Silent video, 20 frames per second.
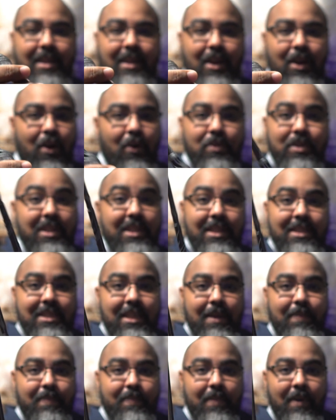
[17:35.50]
Only the
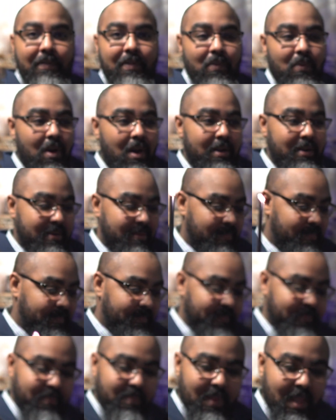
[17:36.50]
tip of the wand.
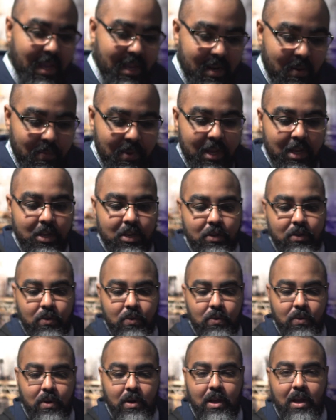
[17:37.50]
And then we can
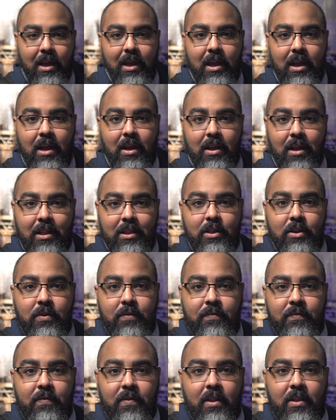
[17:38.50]
do a
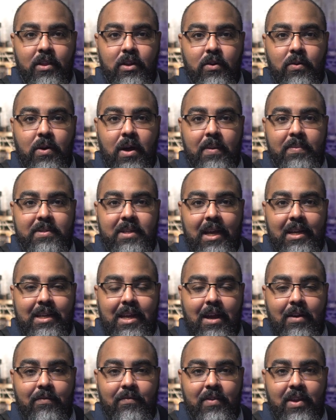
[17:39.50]
little upside
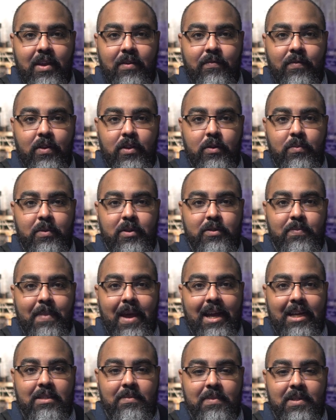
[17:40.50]
down V for Lumos
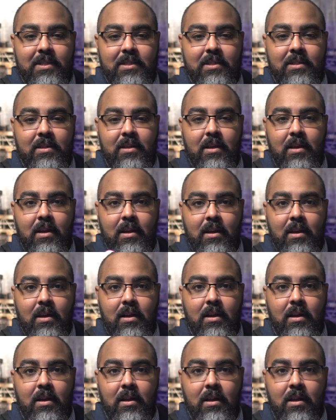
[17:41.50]
Maximus.
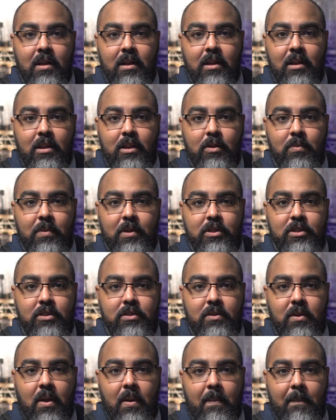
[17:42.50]

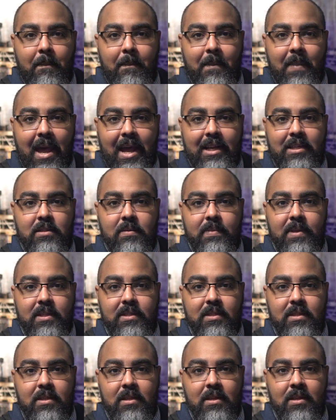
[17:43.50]
Lumos
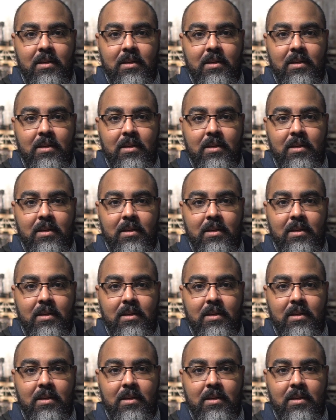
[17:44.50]
Maximus.